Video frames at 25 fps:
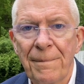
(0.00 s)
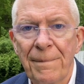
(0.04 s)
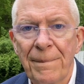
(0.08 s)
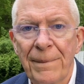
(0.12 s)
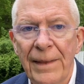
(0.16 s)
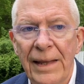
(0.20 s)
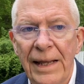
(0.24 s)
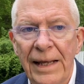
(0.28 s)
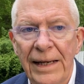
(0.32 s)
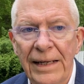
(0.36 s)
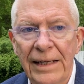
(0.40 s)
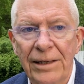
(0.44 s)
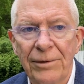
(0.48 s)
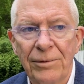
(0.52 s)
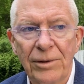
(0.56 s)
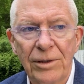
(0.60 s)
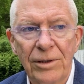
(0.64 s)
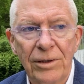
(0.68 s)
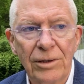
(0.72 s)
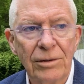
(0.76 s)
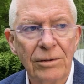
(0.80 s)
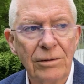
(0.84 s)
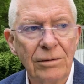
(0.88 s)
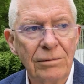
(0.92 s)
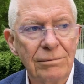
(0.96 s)
And he would
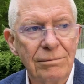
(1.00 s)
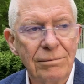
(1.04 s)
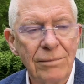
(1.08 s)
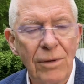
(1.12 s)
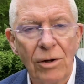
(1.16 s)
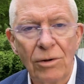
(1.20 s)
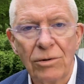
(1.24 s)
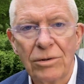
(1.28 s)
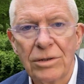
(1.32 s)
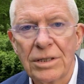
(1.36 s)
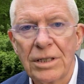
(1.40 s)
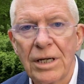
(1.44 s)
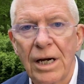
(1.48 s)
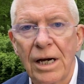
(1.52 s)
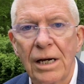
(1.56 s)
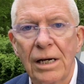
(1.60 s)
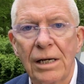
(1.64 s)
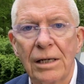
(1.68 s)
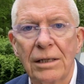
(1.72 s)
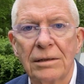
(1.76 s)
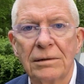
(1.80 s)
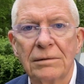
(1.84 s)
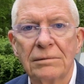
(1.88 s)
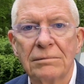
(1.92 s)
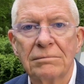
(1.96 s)
do
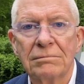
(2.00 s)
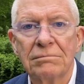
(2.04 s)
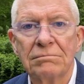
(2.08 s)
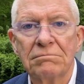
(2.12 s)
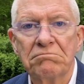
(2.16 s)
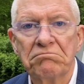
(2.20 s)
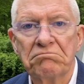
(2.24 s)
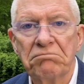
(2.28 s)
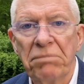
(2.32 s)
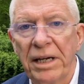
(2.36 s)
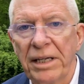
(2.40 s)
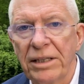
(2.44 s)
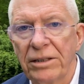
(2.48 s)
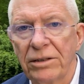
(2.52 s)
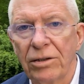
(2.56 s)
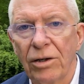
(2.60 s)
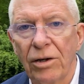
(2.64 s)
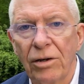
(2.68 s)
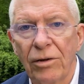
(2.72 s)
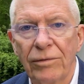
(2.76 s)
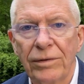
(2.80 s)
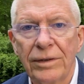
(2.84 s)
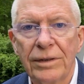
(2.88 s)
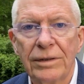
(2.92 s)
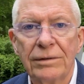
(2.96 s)
Mozart,
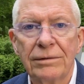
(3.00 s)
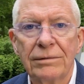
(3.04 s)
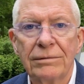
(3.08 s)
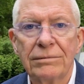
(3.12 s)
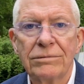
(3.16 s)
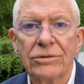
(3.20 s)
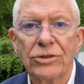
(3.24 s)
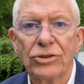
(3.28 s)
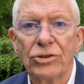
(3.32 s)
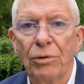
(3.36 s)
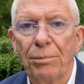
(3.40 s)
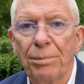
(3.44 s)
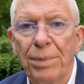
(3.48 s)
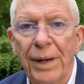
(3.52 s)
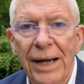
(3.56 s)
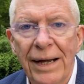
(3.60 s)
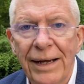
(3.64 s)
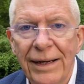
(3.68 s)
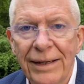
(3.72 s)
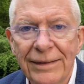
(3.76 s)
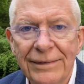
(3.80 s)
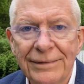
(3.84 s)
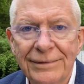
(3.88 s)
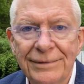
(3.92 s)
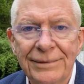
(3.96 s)
Beethoven,
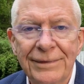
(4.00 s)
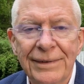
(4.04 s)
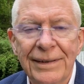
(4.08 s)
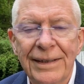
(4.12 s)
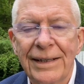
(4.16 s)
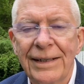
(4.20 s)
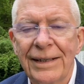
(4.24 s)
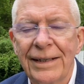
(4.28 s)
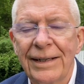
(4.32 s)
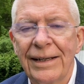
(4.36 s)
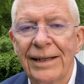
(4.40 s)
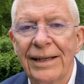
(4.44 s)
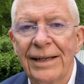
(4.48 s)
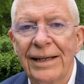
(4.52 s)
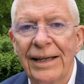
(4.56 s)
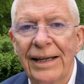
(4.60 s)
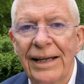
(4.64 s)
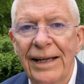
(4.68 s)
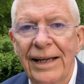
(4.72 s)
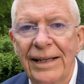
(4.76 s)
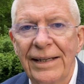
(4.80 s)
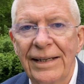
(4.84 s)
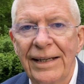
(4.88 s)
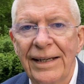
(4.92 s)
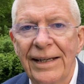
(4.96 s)
Chopin,
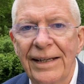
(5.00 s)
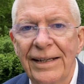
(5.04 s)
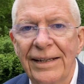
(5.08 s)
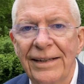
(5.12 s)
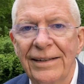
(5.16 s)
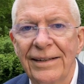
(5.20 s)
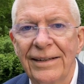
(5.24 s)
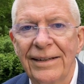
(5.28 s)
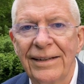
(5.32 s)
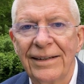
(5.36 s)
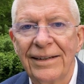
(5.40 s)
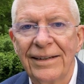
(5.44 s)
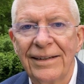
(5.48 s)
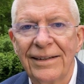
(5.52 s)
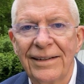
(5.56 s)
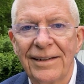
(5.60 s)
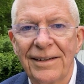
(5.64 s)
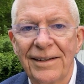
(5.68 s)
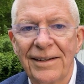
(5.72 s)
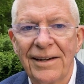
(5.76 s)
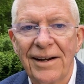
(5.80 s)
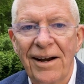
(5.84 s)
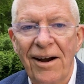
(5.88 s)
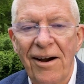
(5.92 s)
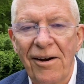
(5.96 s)
and then
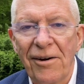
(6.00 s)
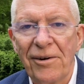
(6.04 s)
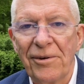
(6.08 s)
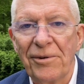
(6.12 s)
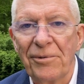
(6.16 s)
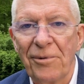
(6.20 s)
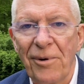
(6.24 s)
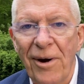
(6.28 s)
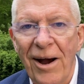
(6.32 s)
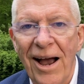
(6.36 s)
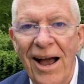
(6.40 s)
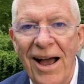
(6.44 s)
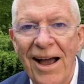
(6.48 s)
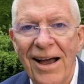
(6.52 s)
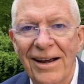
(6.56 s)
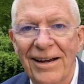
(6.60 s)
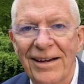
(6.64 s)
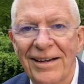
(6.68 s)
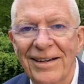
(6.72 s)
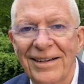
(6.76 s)
hard rock,